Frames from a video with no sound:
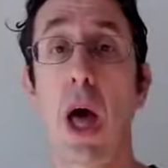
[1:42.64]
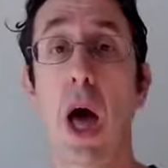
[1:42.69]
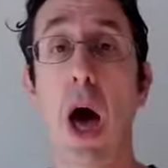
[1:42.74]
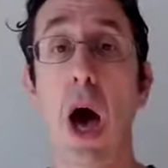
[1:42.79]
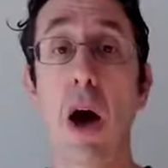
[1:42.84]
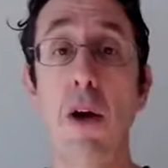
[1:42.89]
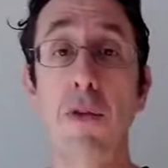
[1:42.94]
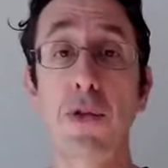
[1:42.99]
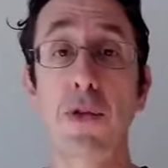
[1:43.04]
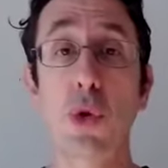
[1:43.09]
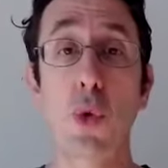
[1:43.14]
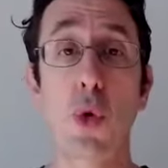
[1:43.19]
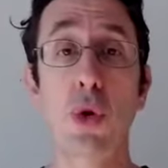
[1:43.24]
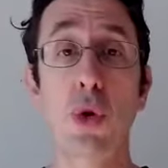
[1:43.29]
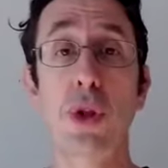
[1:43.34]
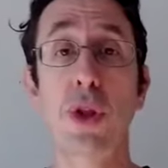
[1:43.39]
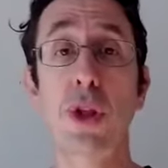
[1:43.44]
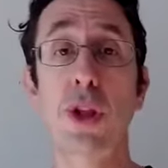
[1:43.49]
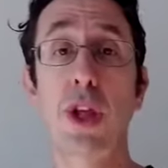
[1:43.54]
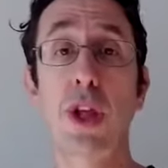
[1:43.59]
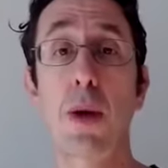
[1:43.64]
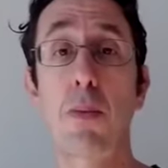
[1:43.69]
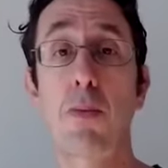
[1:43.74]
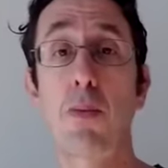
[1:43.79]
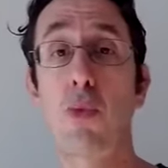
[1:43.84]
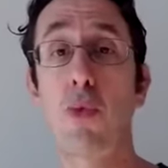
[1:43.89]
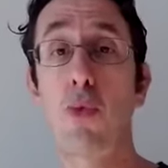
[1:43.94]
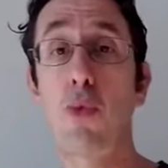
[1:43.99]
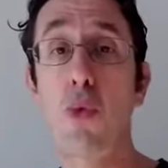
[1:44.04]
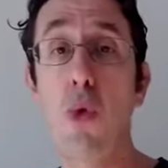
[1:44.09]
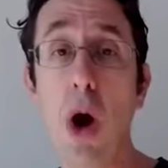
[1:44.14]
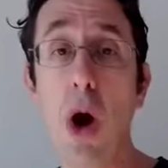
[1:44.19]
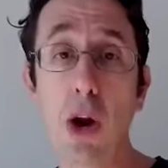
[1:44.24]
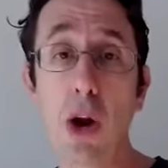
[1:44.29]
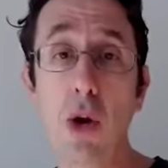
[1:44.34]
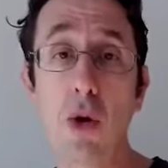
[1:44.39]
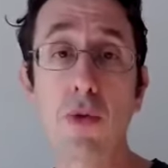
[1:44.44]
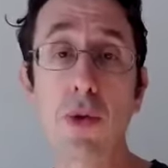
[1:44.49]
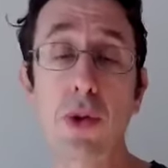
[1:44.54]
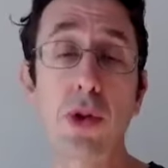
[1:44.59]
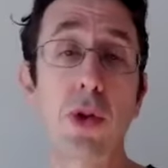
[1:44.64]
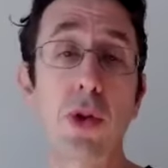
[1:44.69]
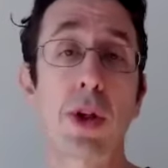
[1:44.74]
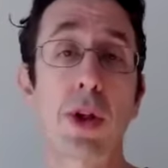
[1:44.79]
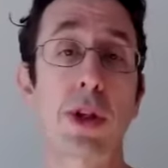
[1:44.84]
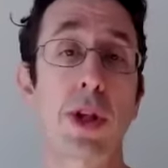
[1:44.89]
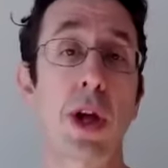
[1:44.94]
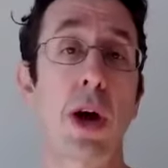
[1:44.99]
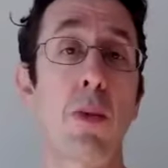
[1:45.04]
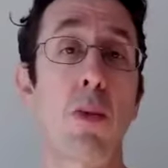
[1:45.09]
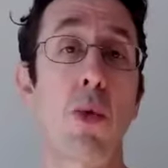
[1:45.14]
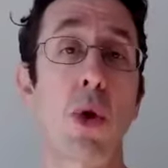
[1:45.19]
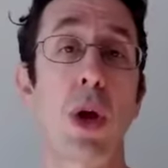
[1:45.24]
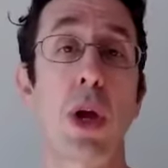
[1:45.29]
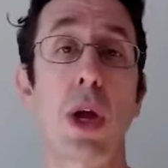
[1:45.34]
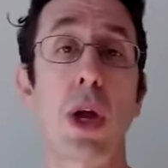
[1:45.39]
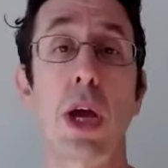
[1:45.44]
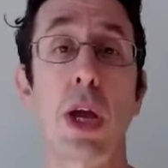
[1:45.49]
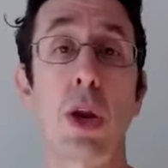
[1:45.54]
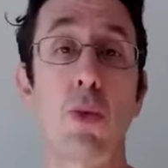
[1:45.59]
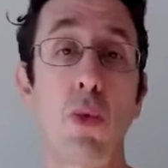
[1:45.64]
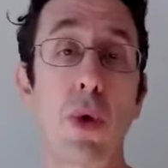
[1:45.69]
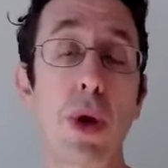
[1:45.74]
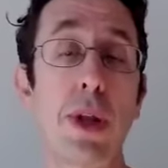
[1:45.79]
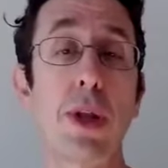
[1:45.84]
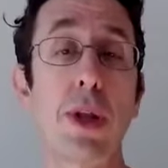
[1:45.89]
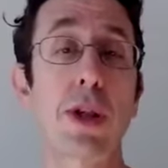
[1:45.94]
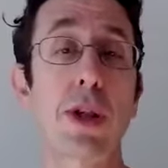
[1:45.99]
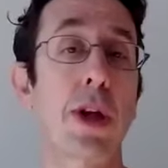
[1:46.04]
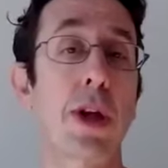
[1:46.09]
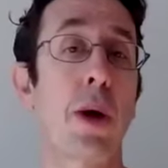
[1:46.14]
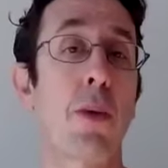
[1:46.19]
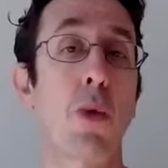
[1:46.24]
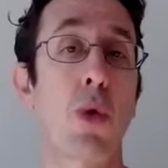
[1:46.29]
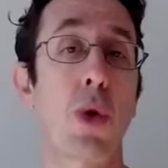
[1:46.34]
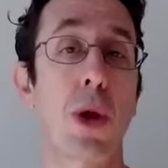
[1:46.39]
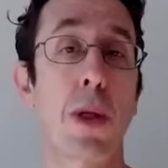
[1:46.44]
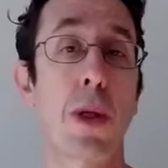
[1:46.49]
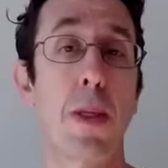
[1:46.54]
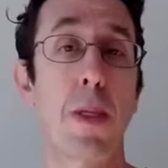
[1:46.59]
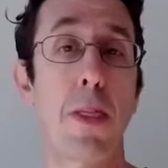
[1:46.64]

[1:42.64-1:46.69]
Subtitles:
Afterwards, skip right over to the summary and read the summary.